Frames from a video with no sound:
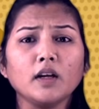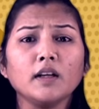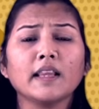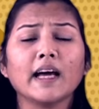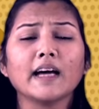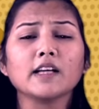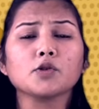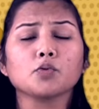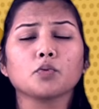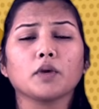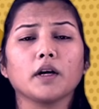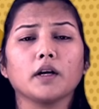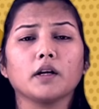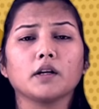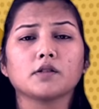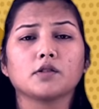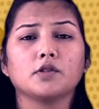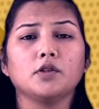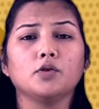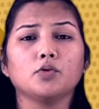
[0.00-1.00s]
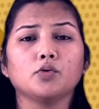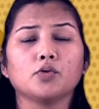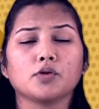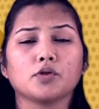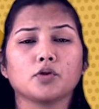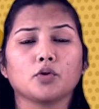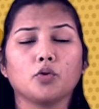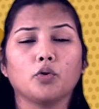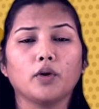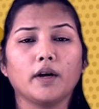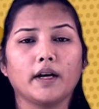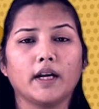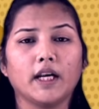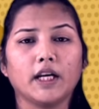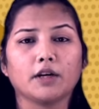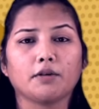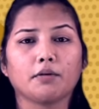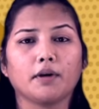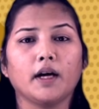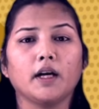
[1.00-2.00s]
That's why it is used to go ahead
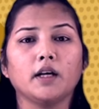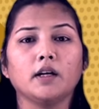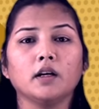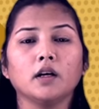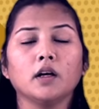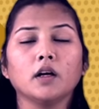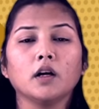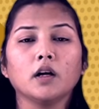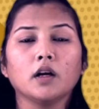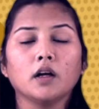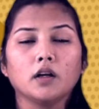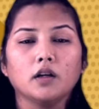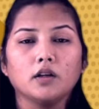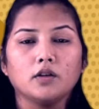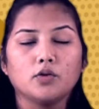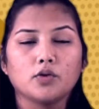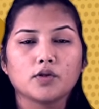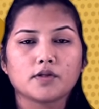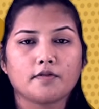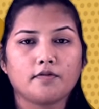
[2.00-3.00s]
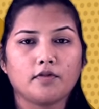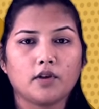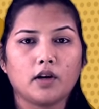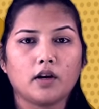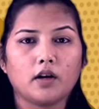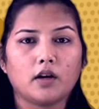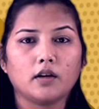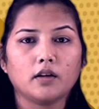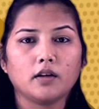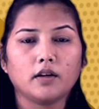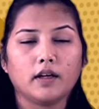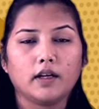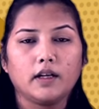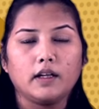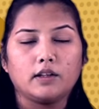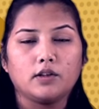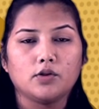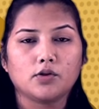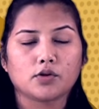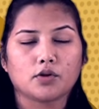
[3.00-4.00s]
and grind those flour,
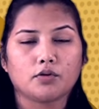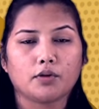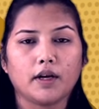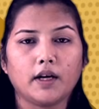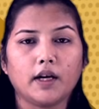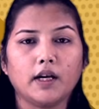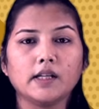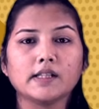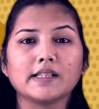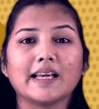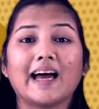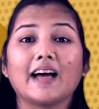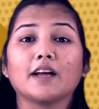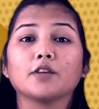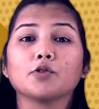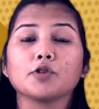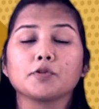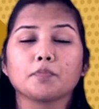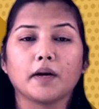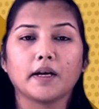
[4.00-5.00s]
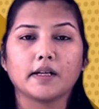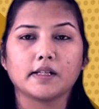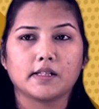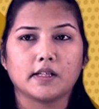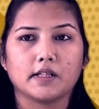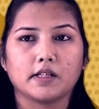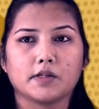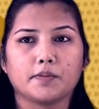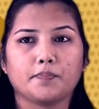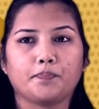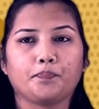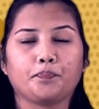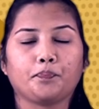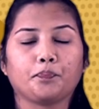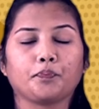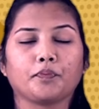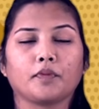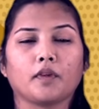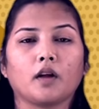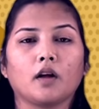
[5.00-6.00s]
those grains and the spices.
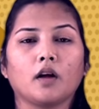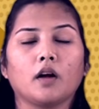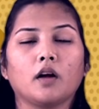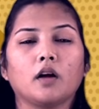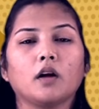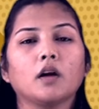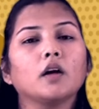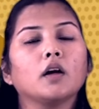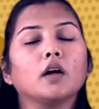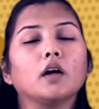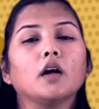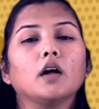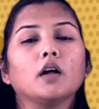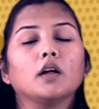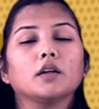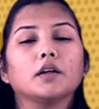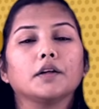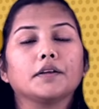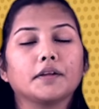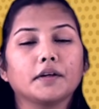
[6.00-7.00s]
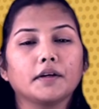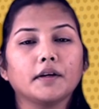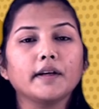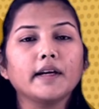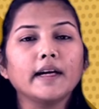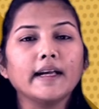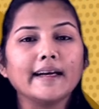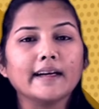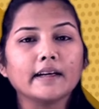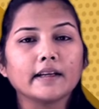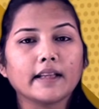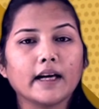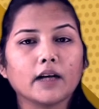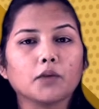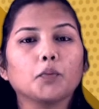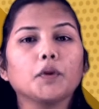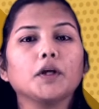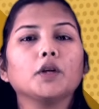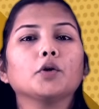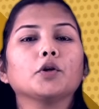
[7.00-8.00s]
The third layer
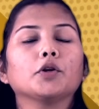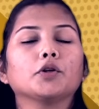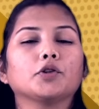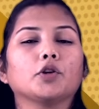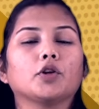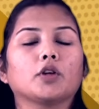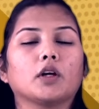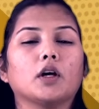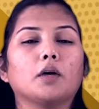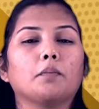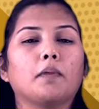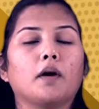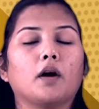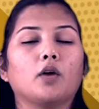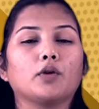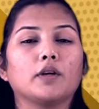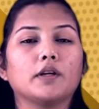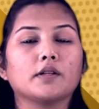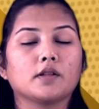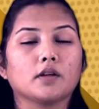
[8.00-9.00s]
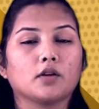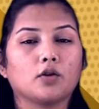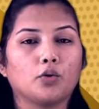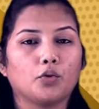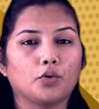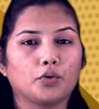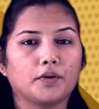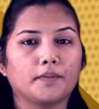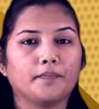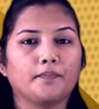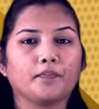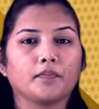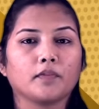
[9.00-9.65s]
that we're going to talk about is the core.